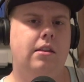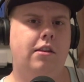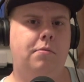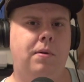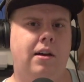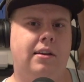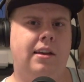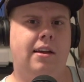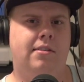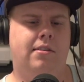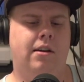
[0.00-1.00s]
this
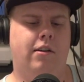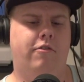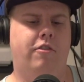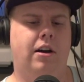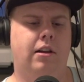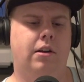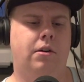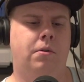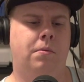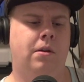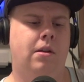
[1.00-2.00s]
podcast is going to
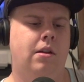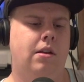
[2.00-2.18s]
follow